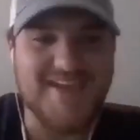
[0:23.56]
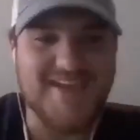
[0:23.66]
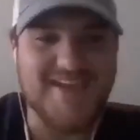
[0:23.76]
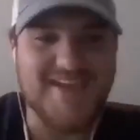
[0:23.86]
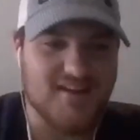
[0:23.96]

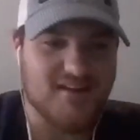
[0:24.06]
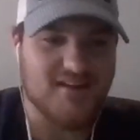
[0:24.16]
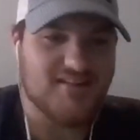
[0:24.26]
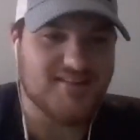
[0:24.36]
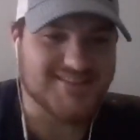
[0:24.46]
day
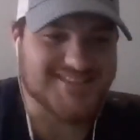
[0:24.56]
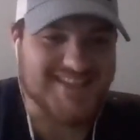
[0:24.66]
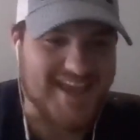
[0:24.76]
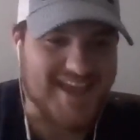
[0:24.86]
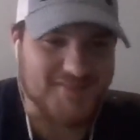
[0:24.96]
here. It's
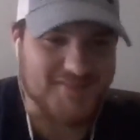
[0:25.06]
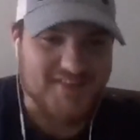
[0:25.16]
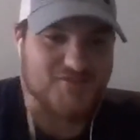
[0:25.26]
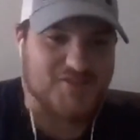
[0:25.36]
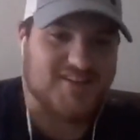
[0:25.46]
game
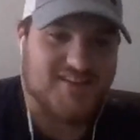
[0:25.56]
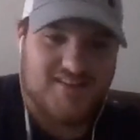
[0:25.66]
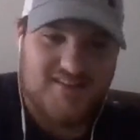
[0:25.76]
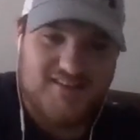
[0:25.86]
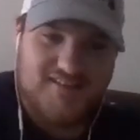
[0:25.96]
day for
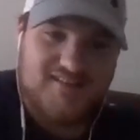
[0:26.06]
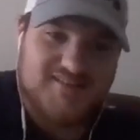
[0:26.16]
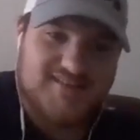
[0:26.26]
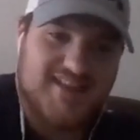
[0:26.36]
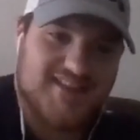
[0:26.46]
the
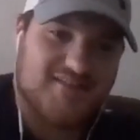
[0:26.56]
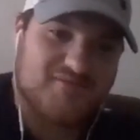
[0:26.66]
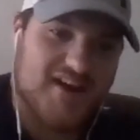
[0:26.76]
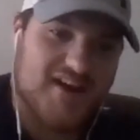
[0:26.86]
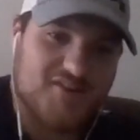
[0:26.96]
Stanley
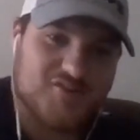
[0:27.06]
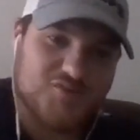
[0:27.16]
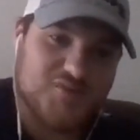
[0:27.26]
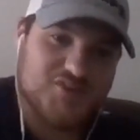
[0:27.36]
Cup FInals,